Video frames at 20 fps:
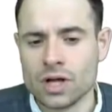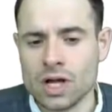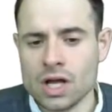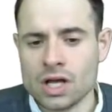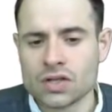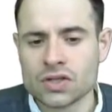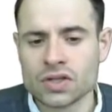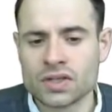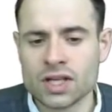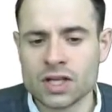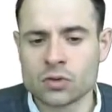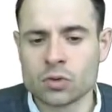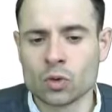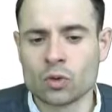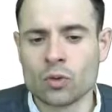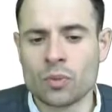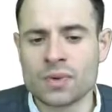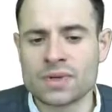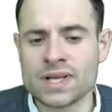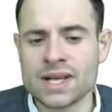So this would
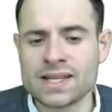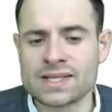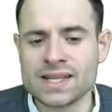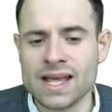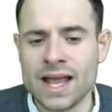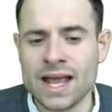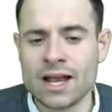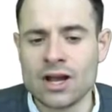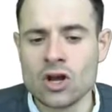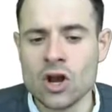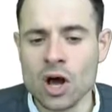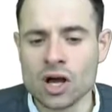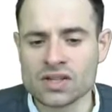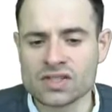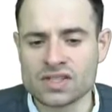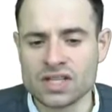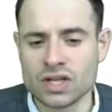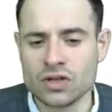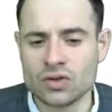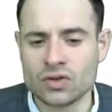represent a
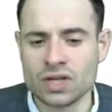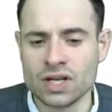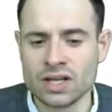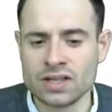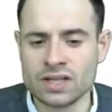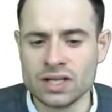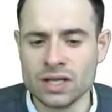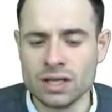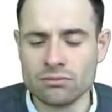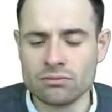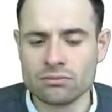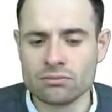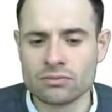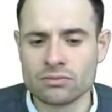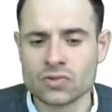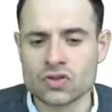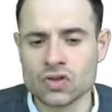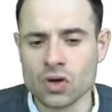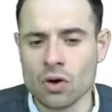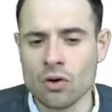loss in utility.
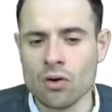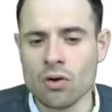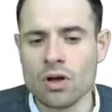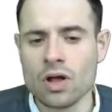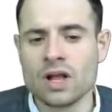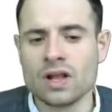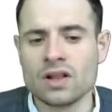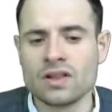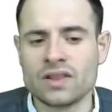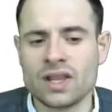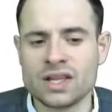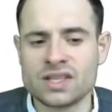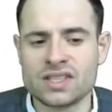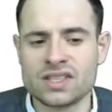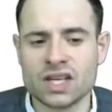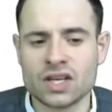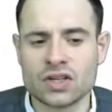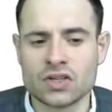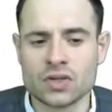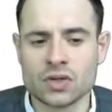So they
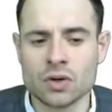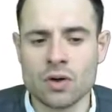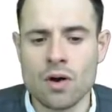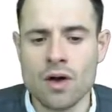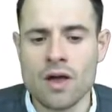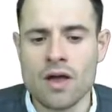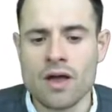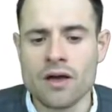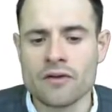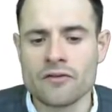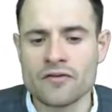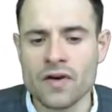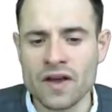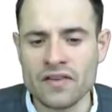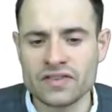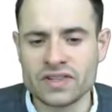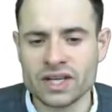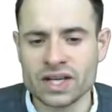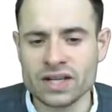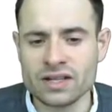stick to
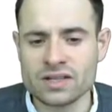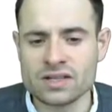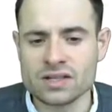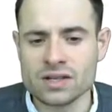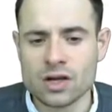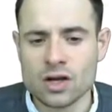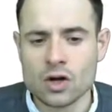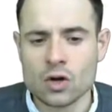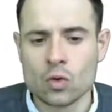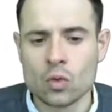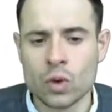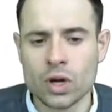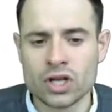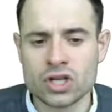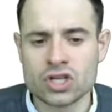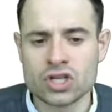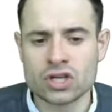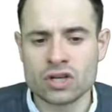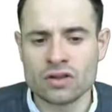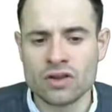5 tickets,
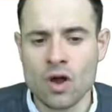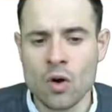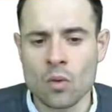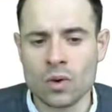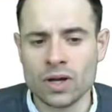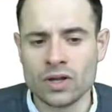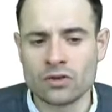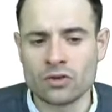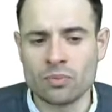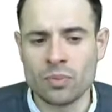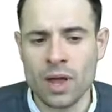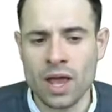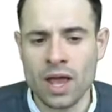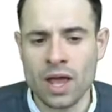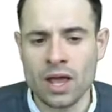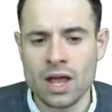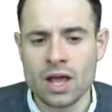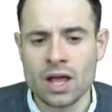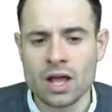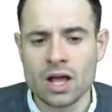which they are willing to
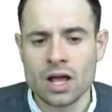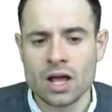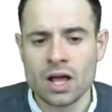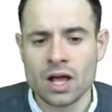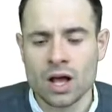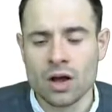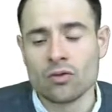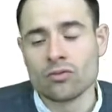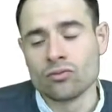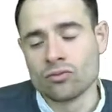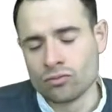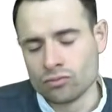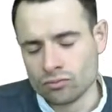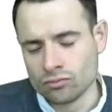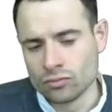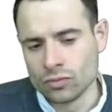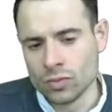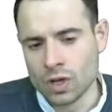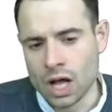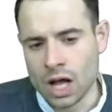pay.
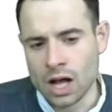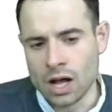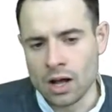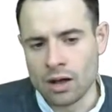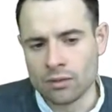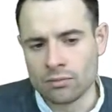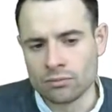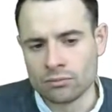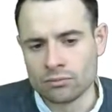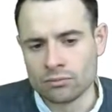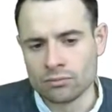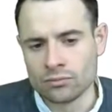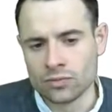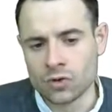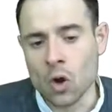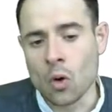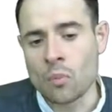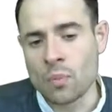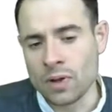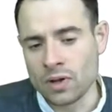They
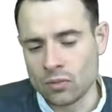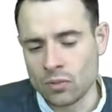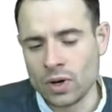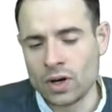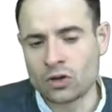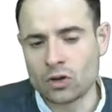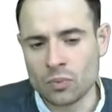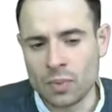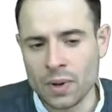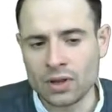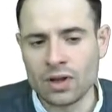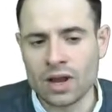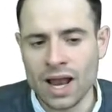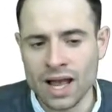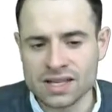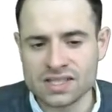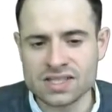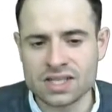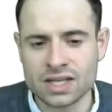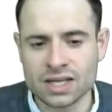are willing to pay the
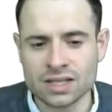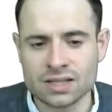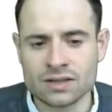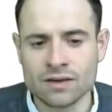last ticket